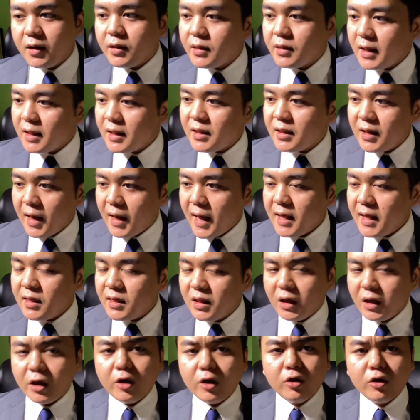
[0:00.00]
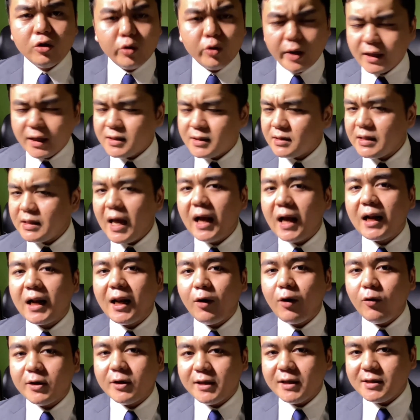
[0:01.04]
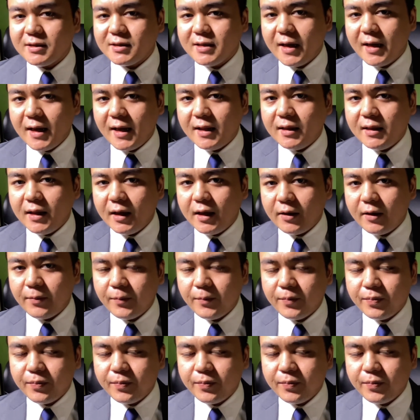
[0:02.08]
then the ending, you know exactly what is the ending.